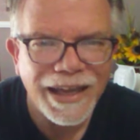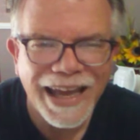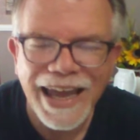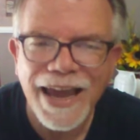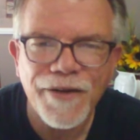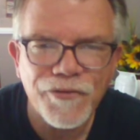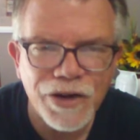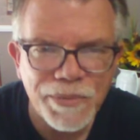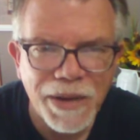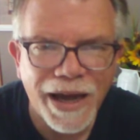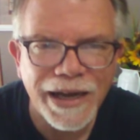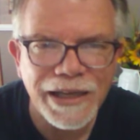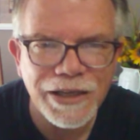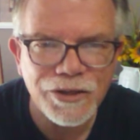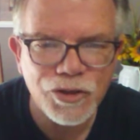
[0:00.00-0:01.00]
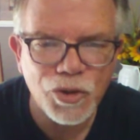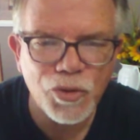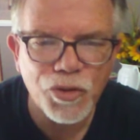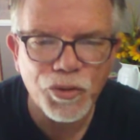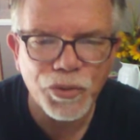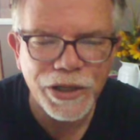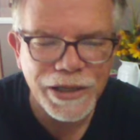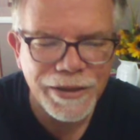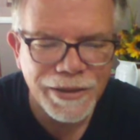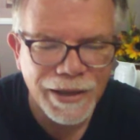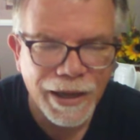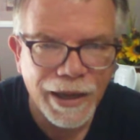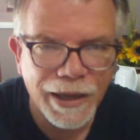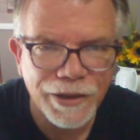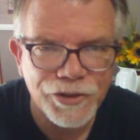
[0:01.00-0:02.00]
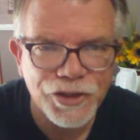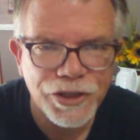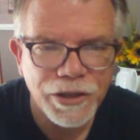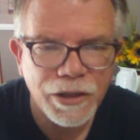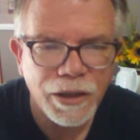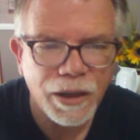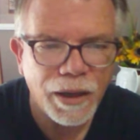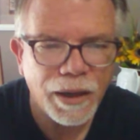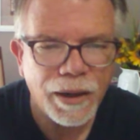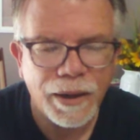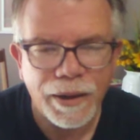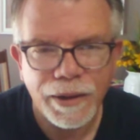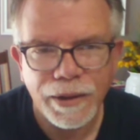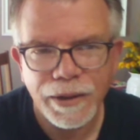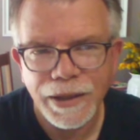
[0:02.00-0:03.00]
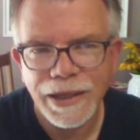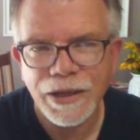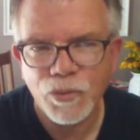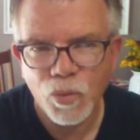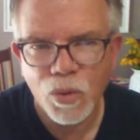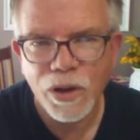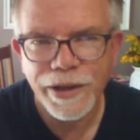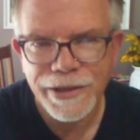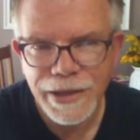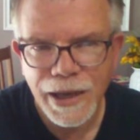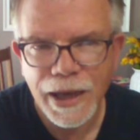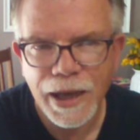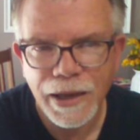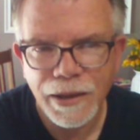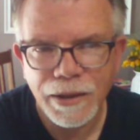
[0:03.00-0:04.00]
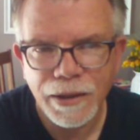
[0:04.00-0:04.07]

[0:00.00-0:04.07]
Everybody can do 3 things in one day.